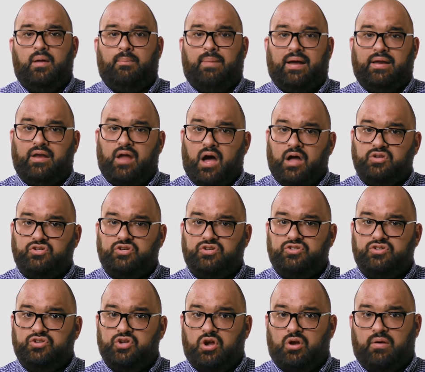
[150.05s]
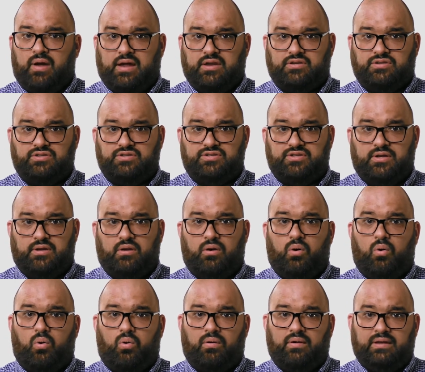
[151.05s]
by not just your agency
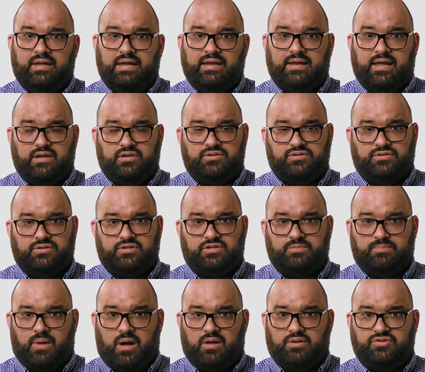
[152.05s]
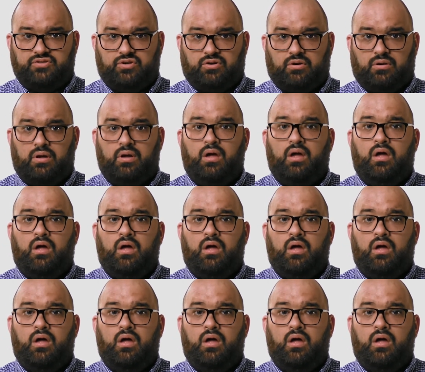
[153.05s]
or lead agency sponsor,